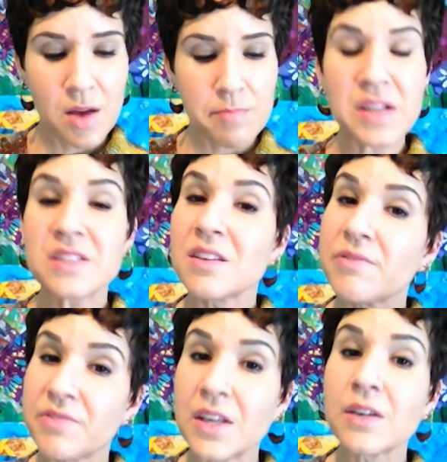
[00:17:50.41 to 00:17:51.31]
but to
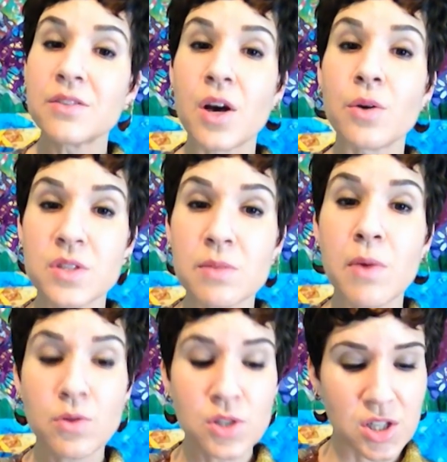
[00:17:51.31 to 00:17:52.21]
feel those
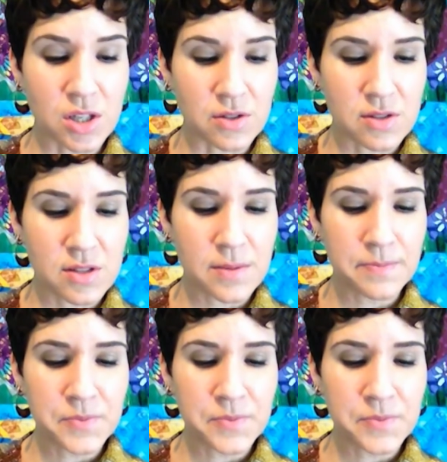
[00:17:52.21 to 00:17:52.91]
emotions.